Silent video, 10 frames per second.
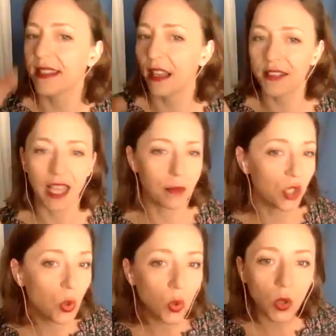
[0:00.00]
or the
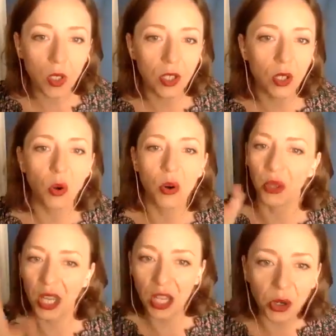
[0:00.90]
self-saboteur
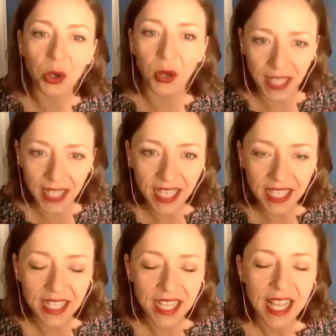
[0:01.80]
or the inner critic.